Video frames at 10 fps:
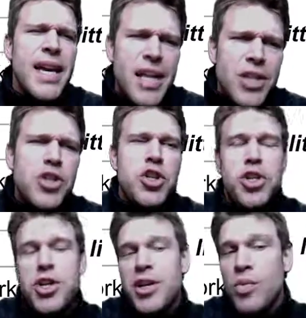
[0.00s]

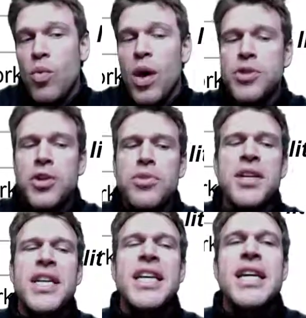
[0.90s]
each, well, do you
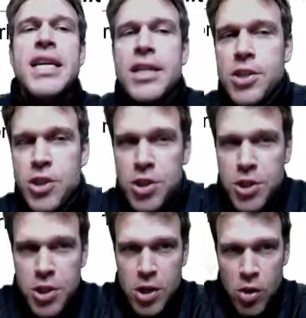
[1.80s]
think
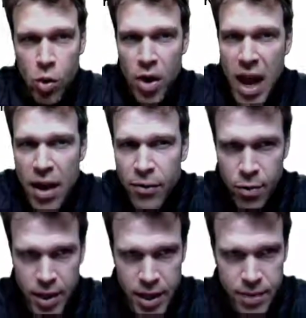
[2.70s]
each or
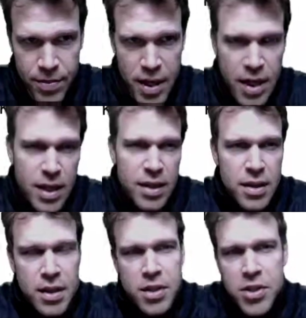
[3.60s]
every
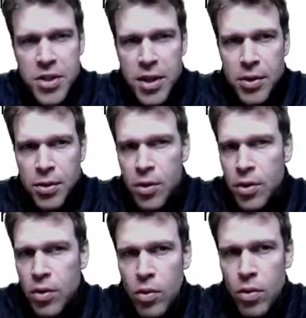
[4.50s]
is
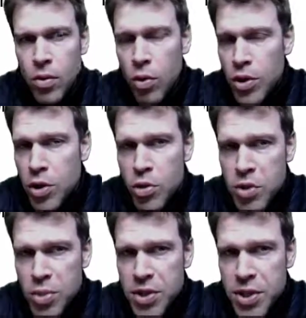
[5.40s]
singular or
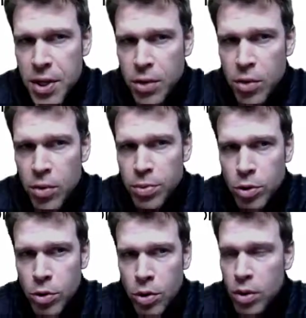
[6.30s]
used with singular or
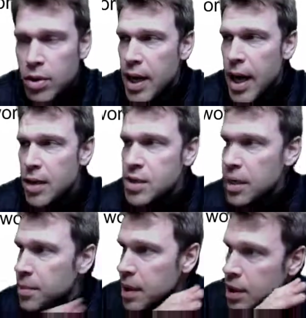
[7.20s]
plural
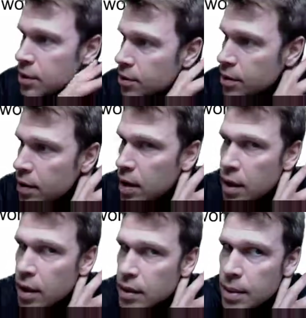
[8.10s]
nouns? Let me hear.
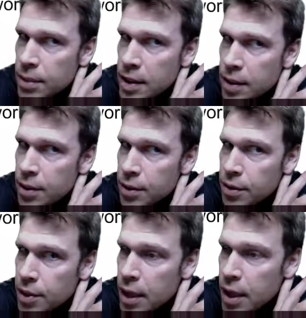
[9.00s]
Let me
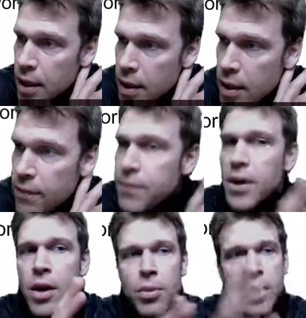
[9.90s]
hear. Yeah, yeah, yeah.
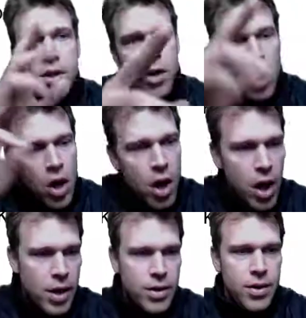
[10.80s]
Very
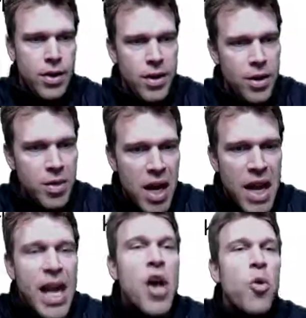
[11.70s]
good.
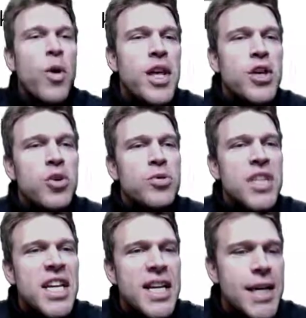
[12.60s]
Okay, we
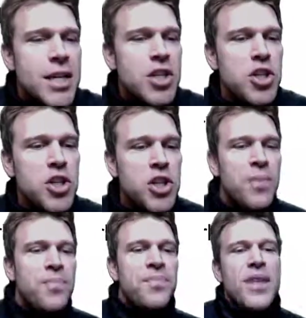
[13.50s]
use
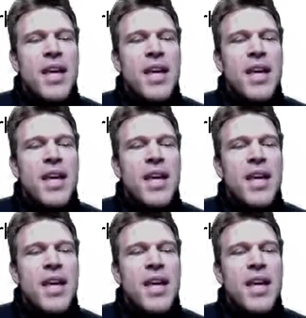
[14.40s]
each